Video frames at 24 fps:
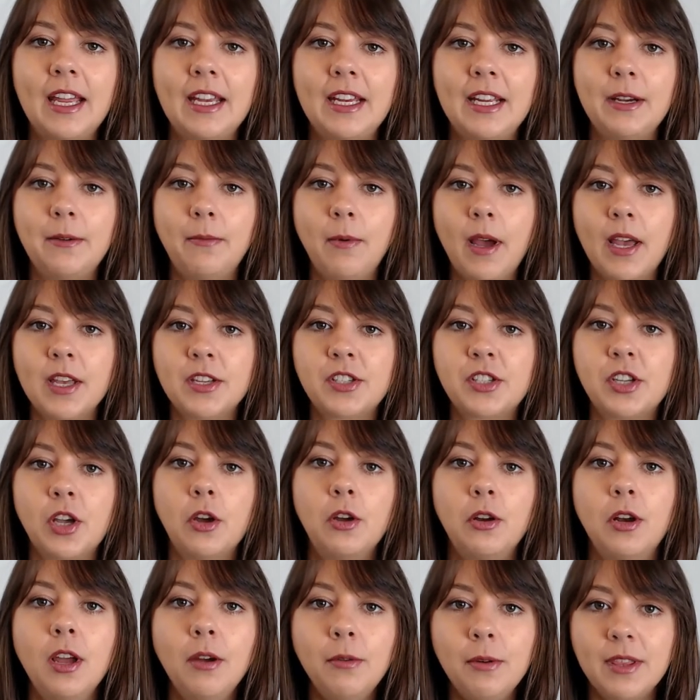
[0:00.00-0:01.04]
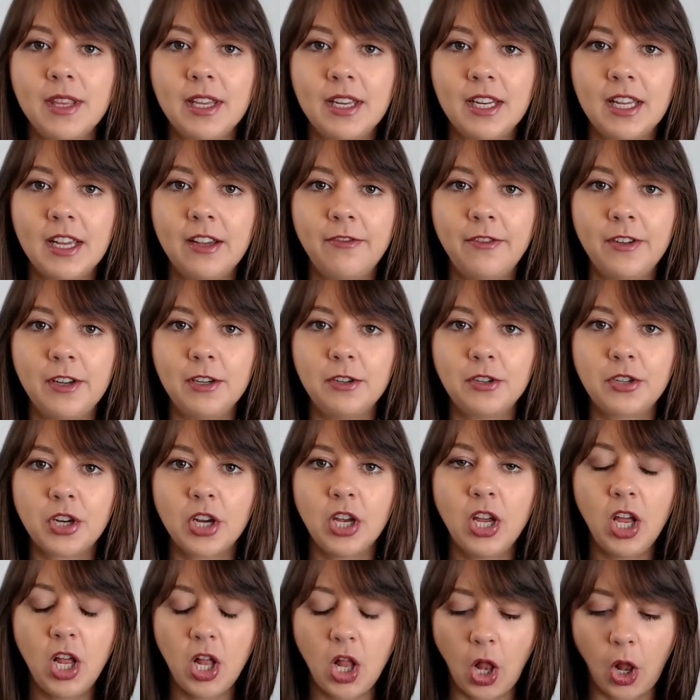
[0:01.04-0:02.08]
anywhere solo in the near
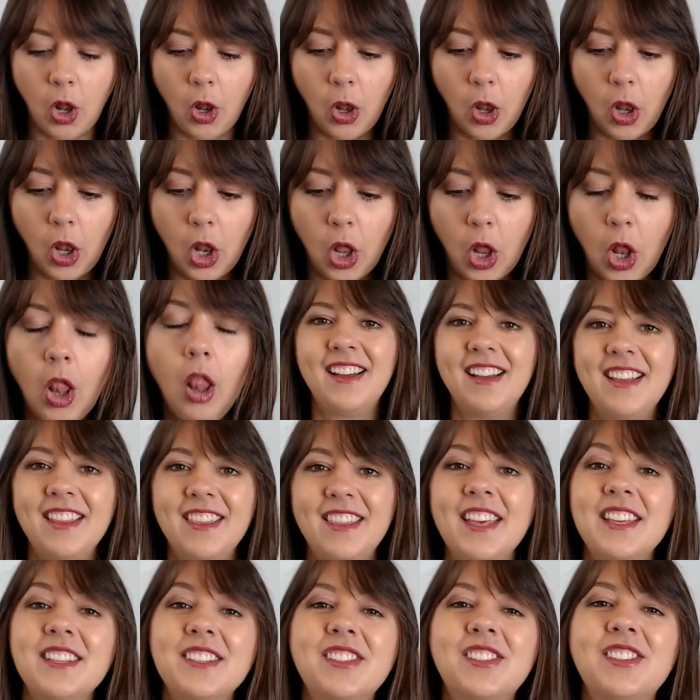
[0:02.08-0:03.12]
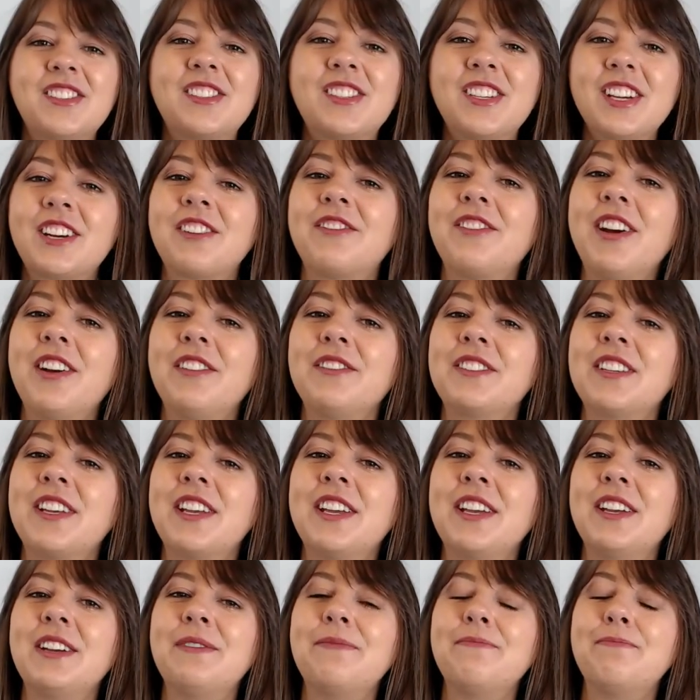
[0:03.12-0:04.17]
future, lol, then stick around to
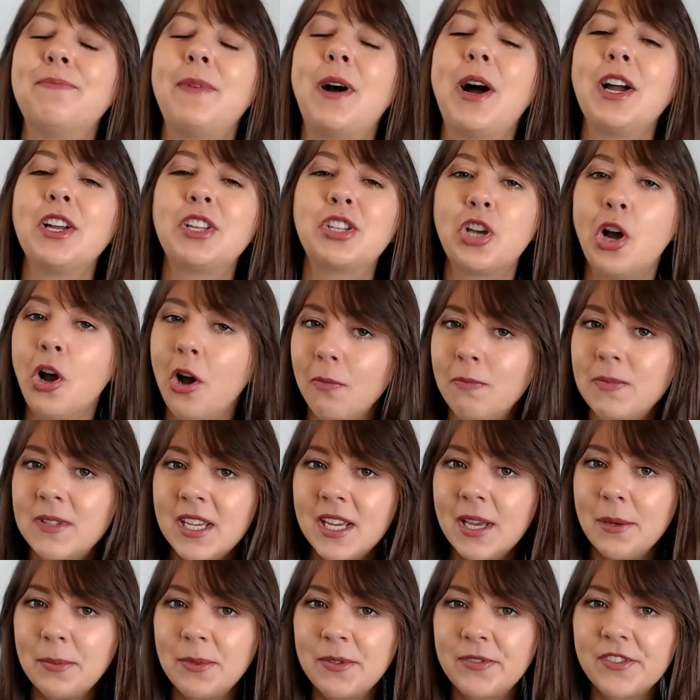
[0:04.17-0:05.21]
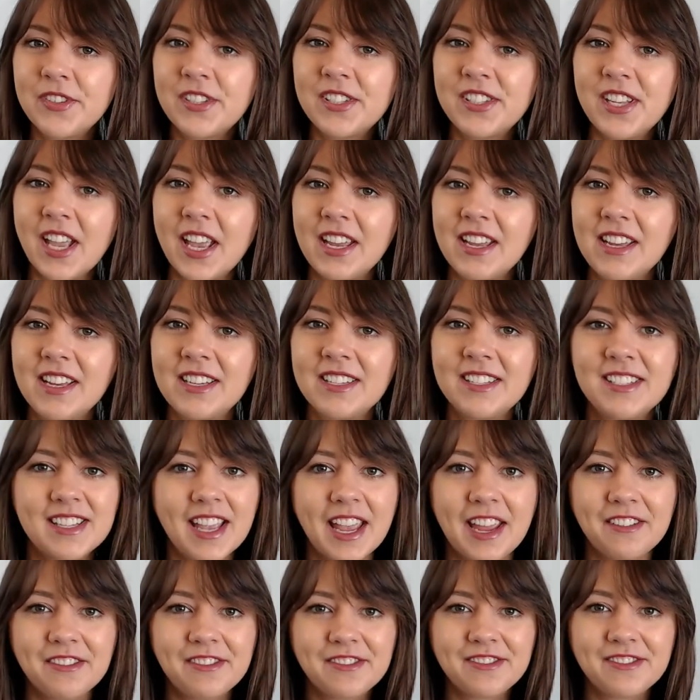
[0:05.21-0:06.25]
hear my top tips for staying
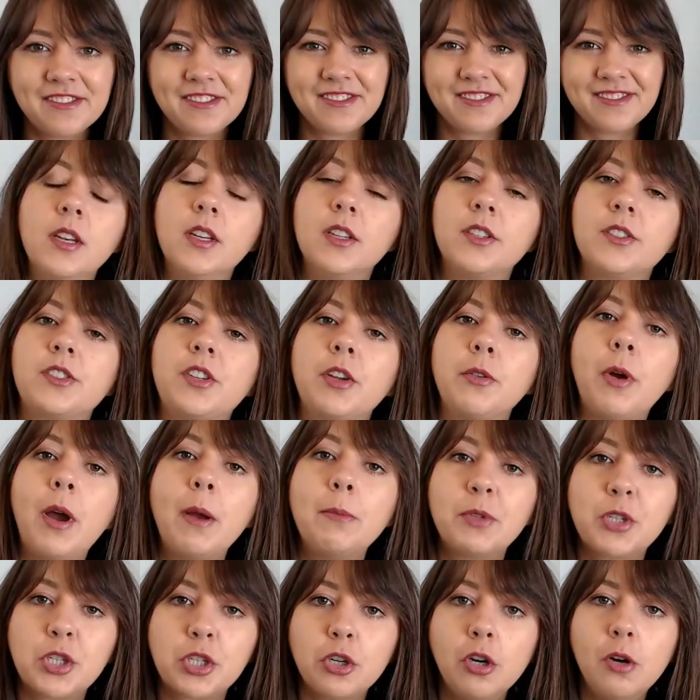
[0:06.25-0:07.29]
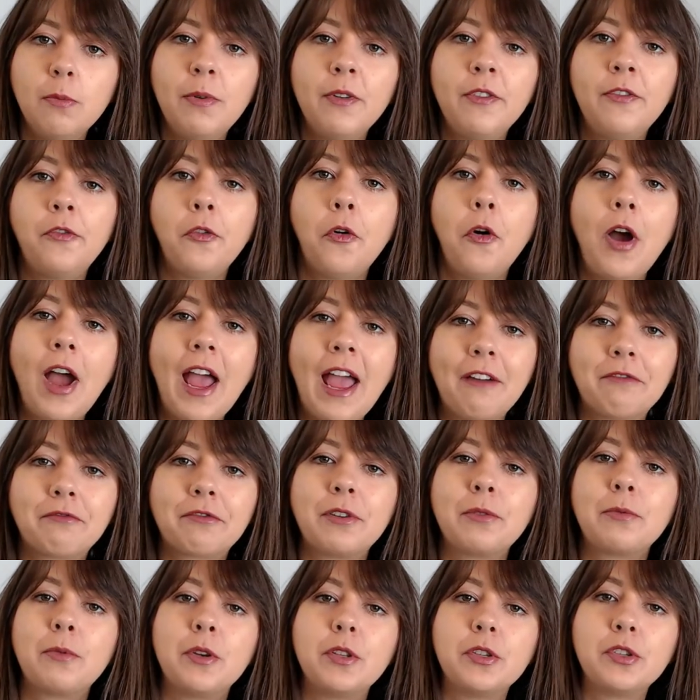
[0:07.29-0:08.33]
safe. So I'm sure before
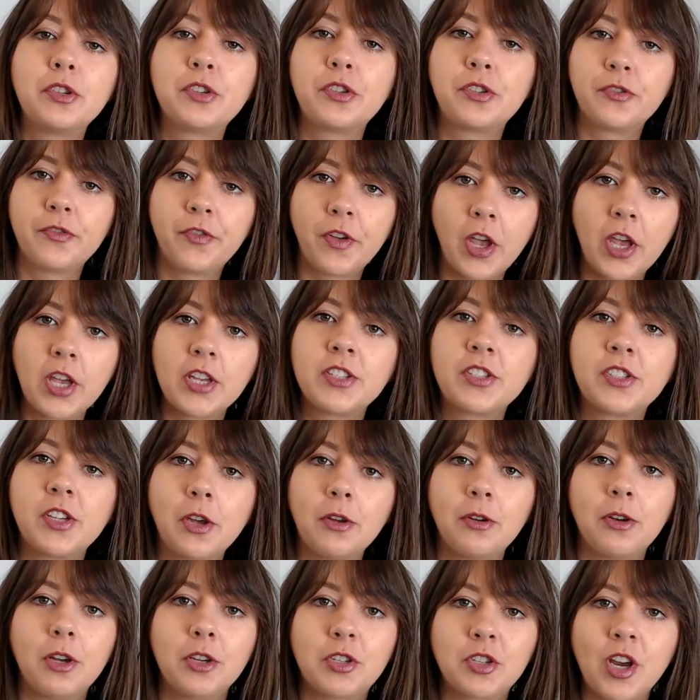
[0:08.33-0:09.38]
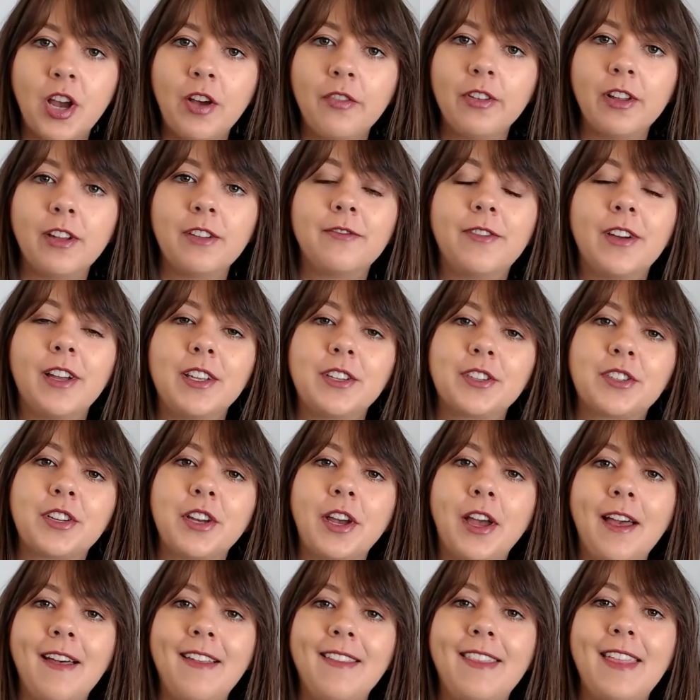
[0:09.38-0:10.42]
everyone's first solo travel
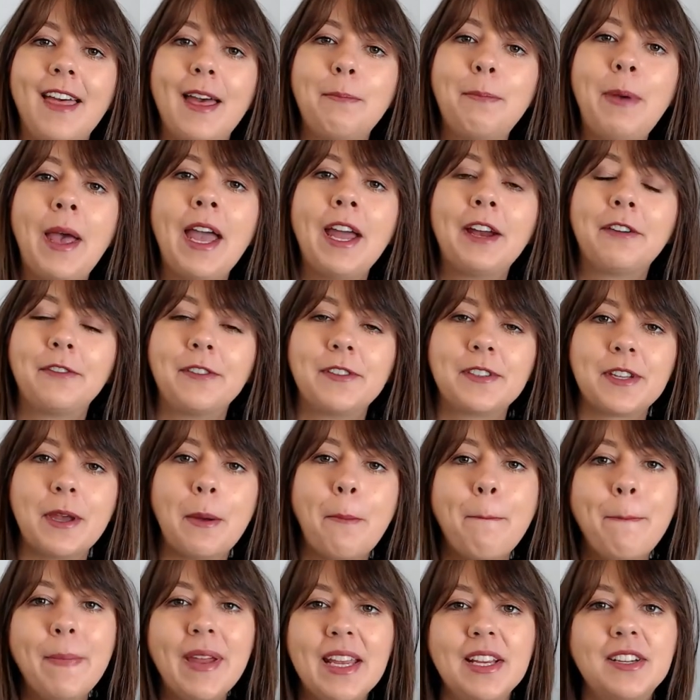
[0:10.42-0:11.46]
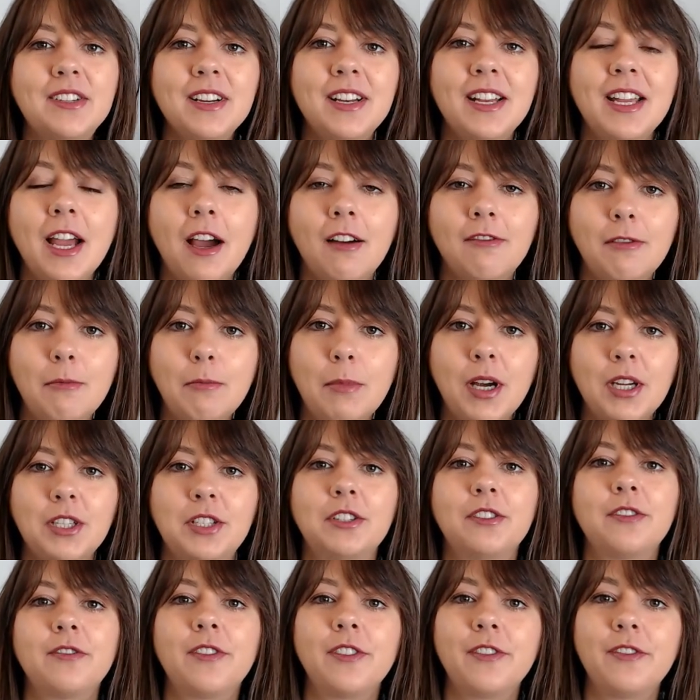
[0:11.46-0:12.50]
adventure, their parents immediately are
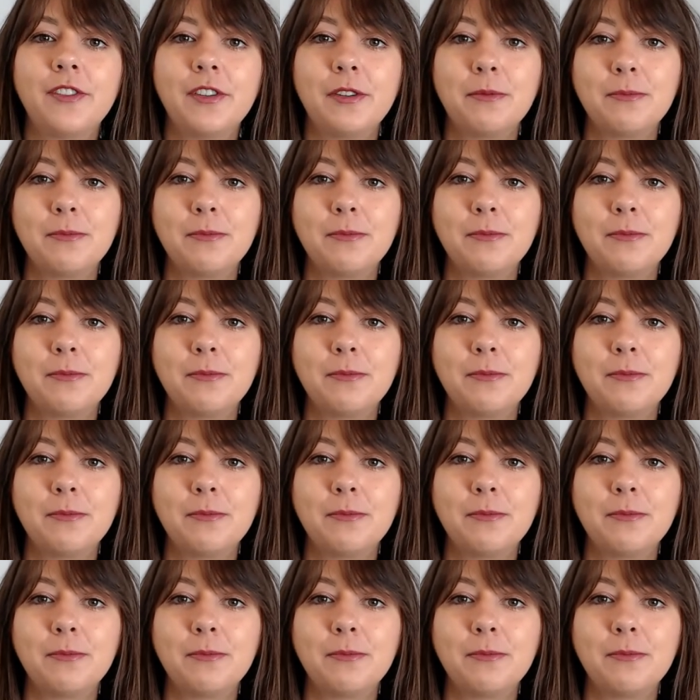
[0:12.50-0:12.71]
reminded of the